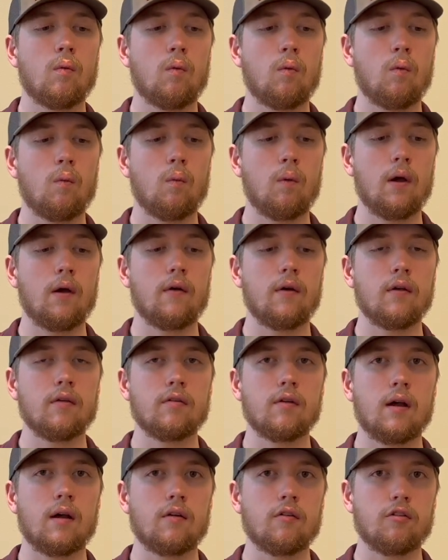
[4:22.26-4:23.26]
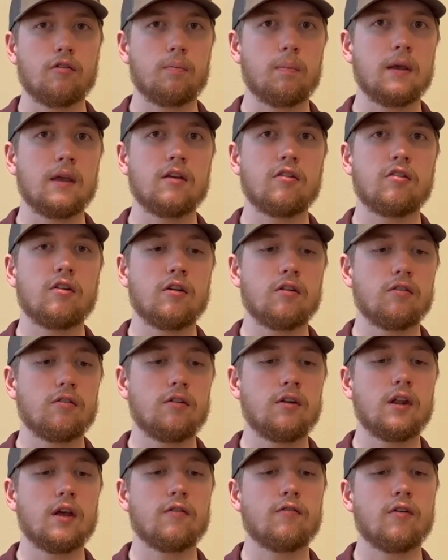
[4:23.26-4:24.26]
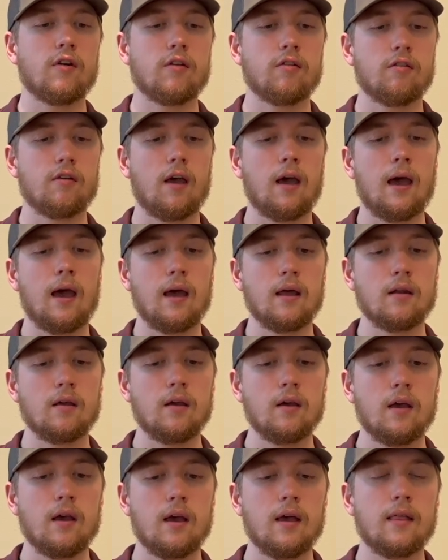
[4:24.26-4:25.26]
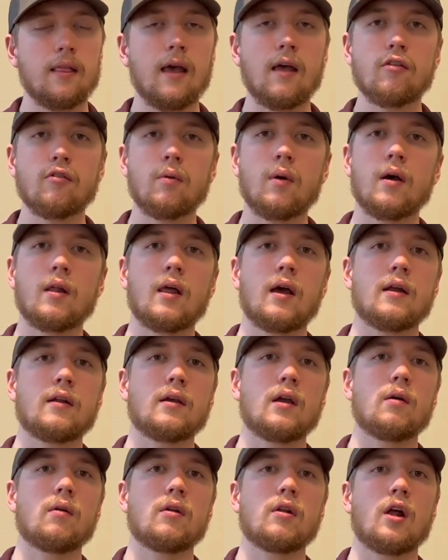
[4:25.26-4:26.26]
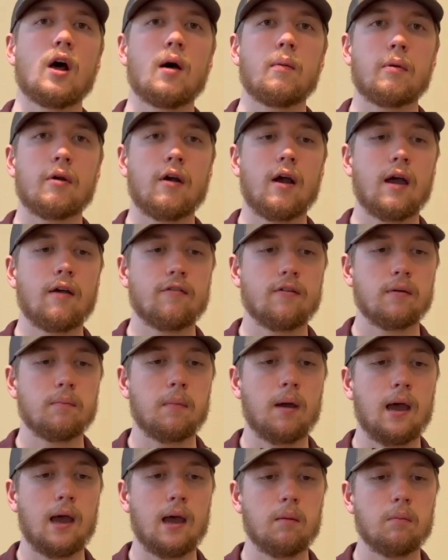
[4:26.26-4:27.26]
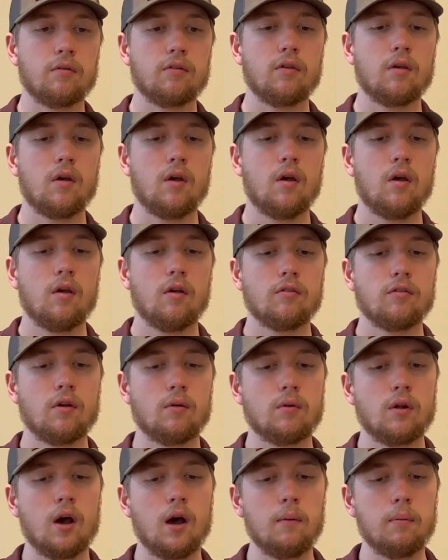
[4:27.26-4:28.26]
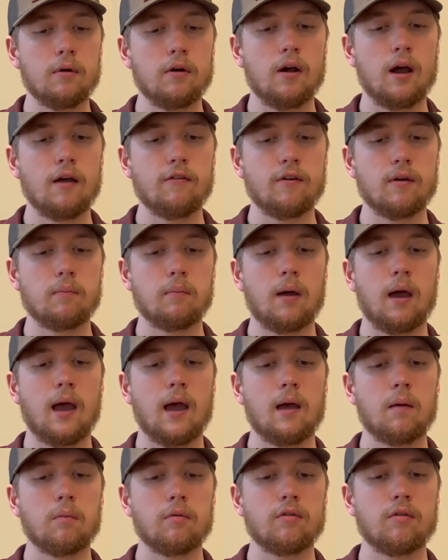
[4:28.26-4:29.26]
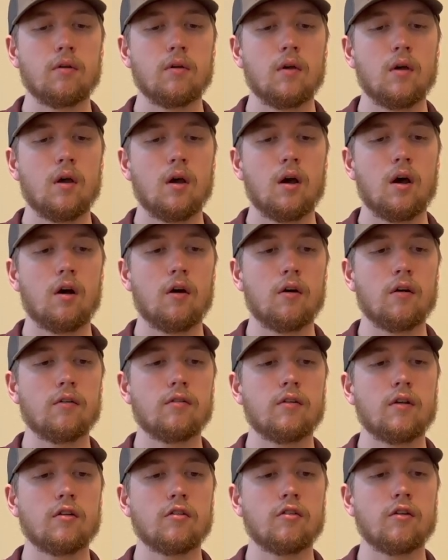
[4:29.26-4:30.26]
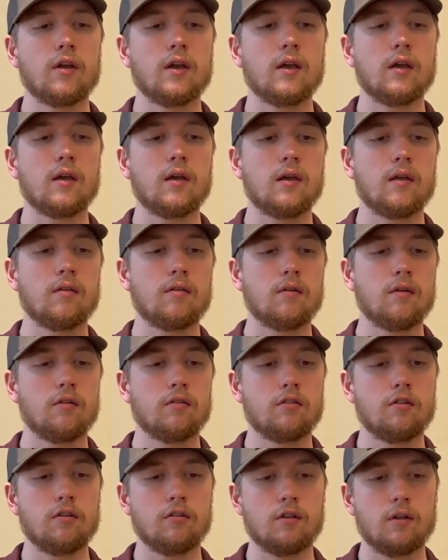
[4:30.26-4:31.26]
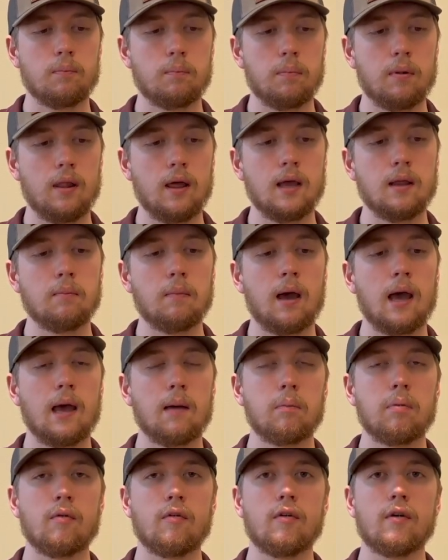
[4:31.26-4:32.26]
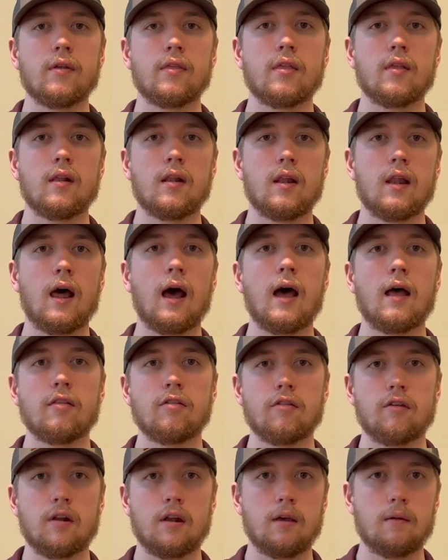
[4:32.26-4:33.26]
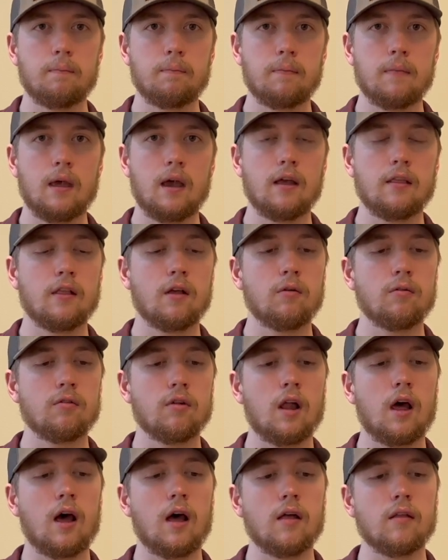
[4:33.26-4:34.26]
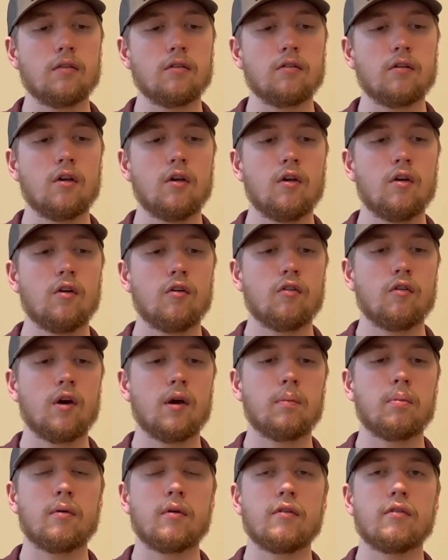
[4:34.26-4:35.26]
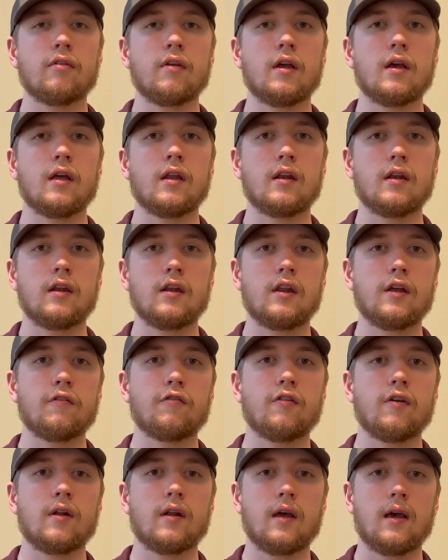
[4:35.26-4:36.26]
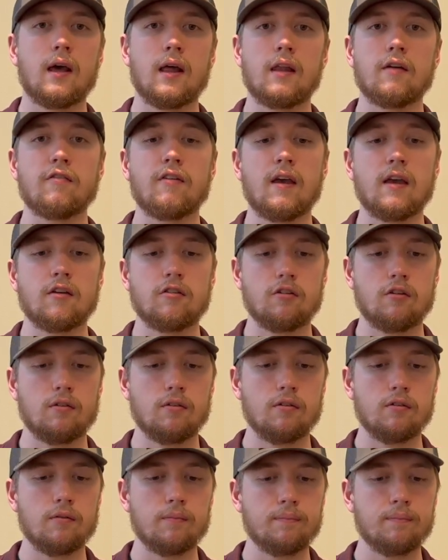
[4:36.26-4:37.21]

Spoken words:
Where is our species difference at? And that's where I like to go to topographic maps. So topographic maps are essentially, it's just a plain map with lines in it, and those lines represent different elevations.